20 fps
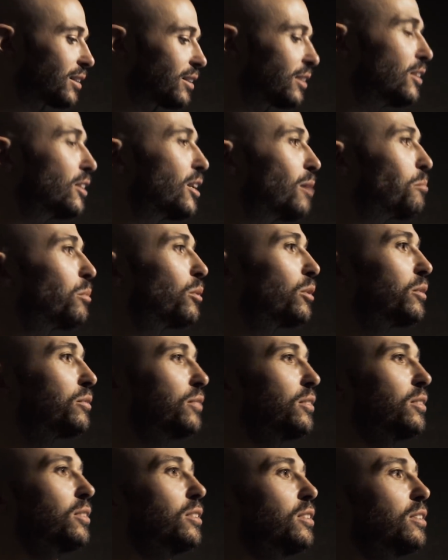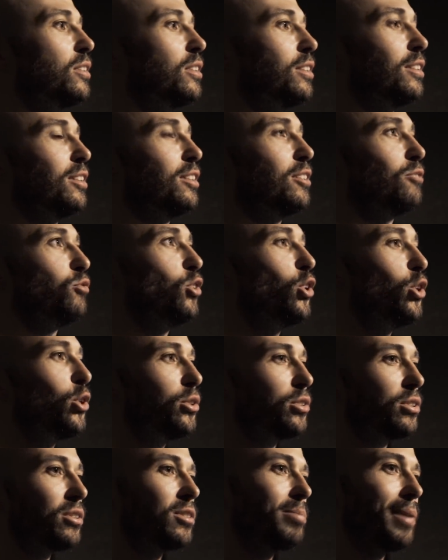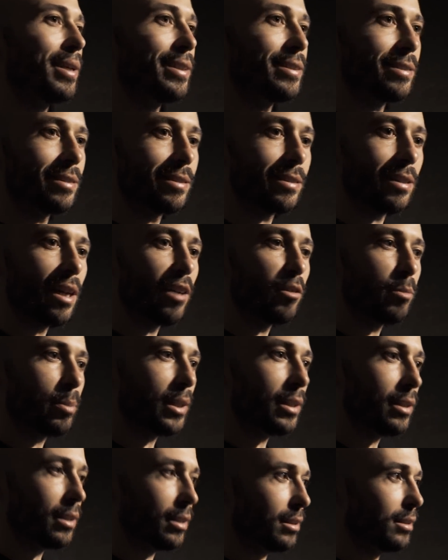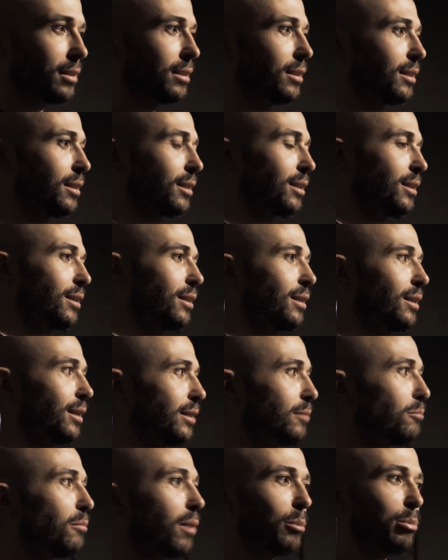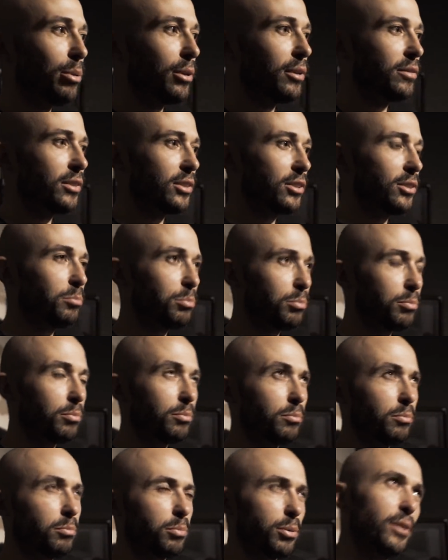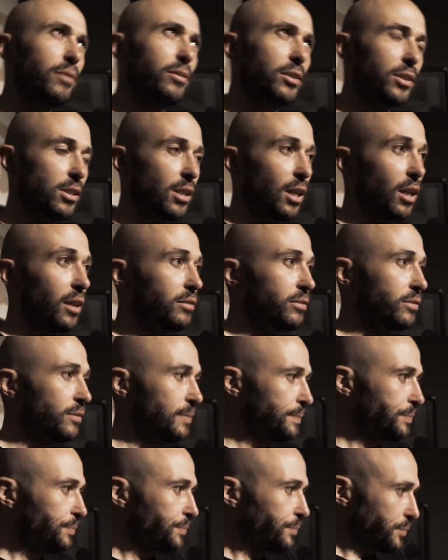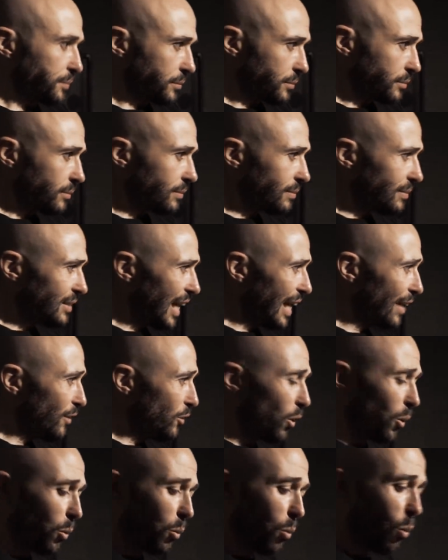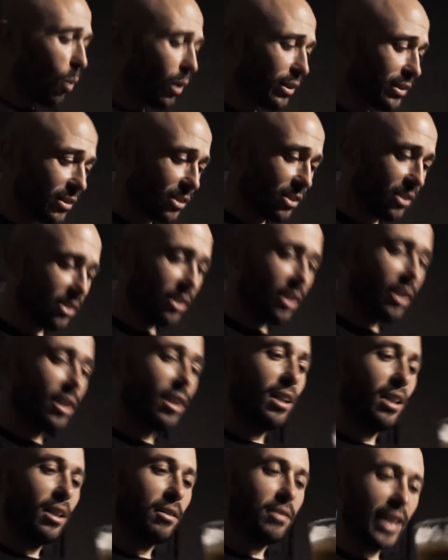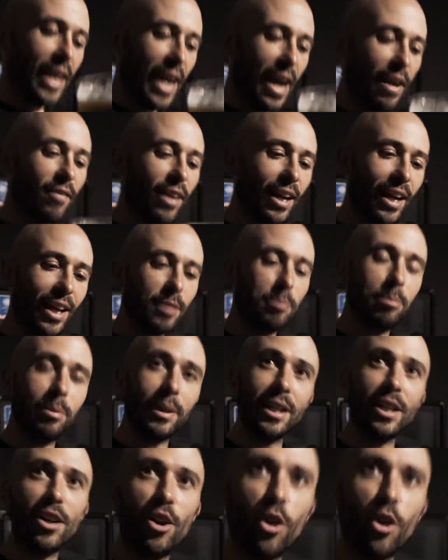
The number of rehearsal spaces that I've been in my previous life, and not once have they ever had beer